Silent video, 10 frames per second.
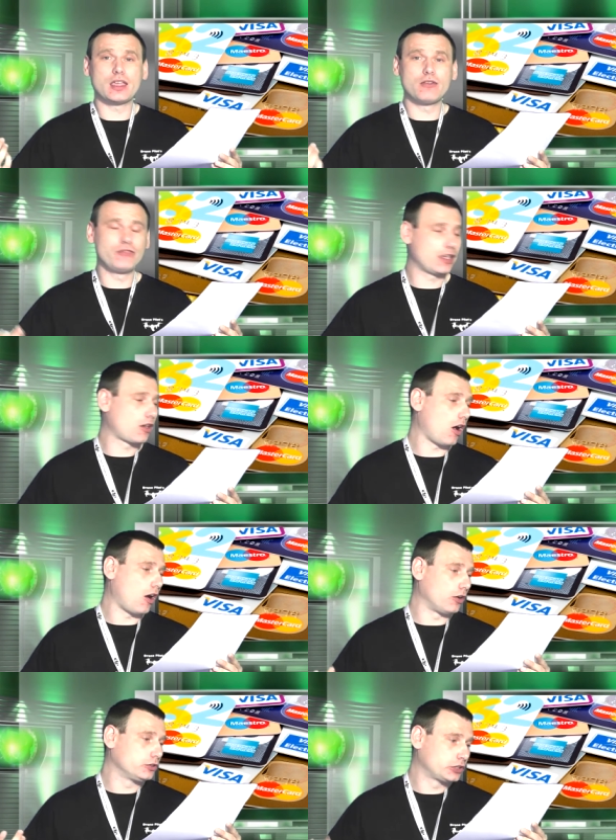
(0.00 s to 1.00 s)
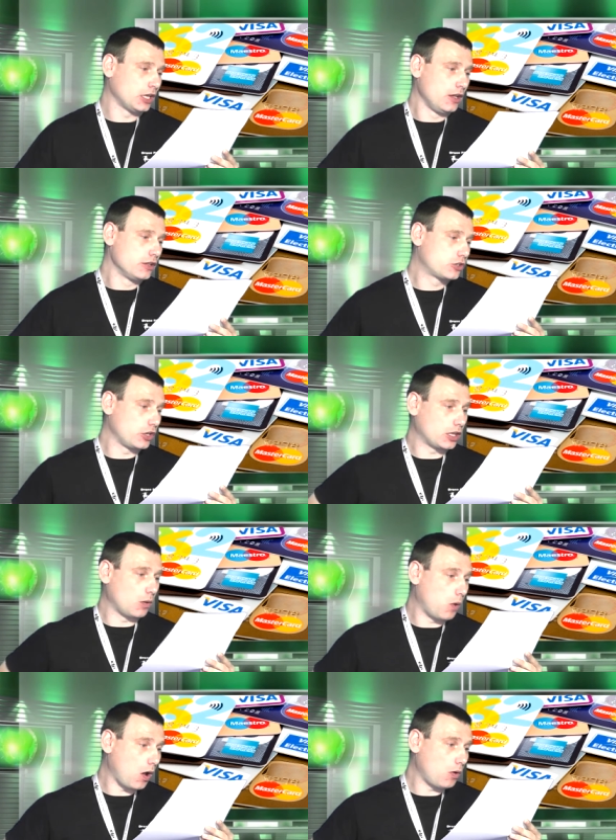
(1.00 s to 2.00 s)
regards to the
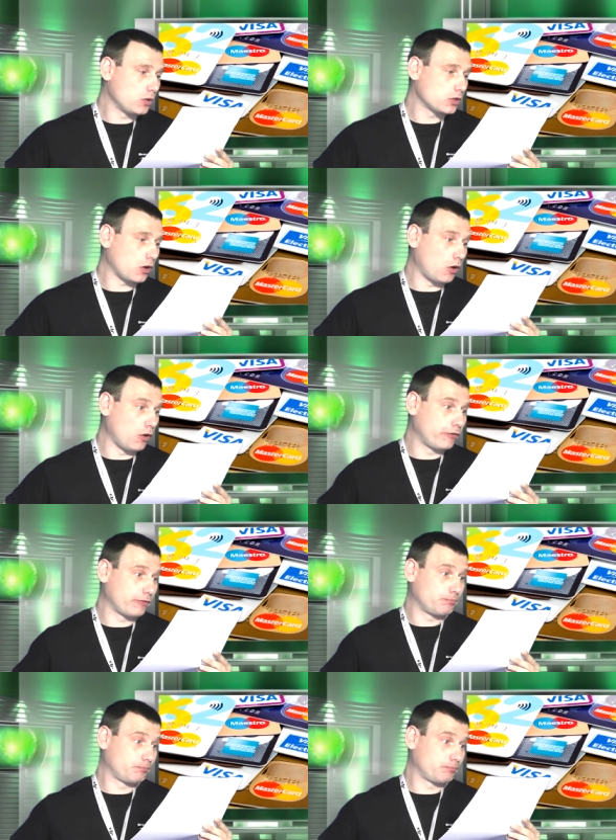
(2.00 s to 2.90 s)
world of